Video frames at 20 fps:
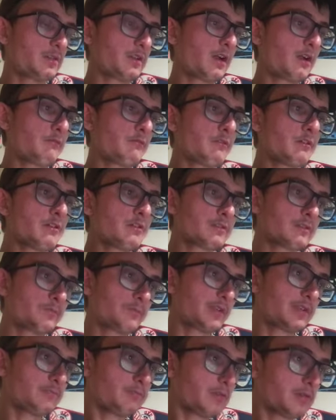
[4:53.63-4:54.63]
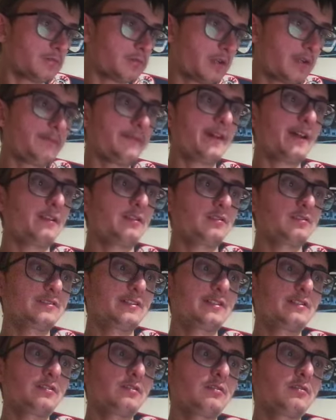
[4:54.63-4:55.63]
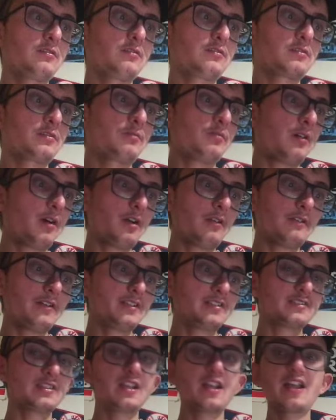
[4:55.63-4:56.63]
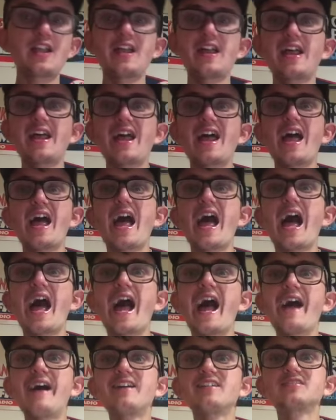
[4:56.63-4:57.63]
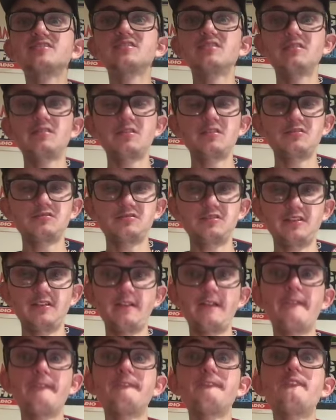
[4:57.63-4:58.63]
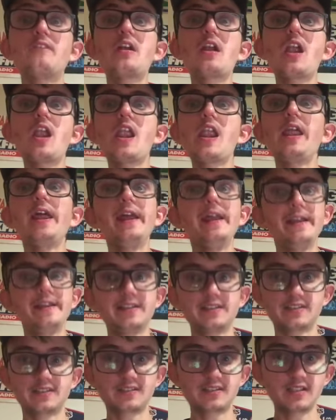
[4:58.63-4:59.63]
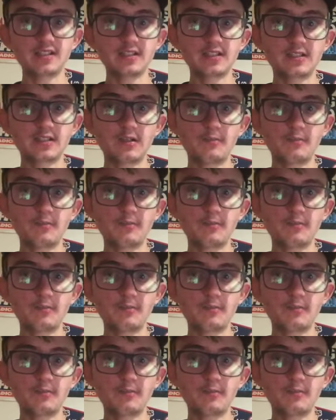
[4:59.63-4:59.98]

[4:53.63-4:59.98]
I'm on baseball trade ballots, and the Padres absolutely released the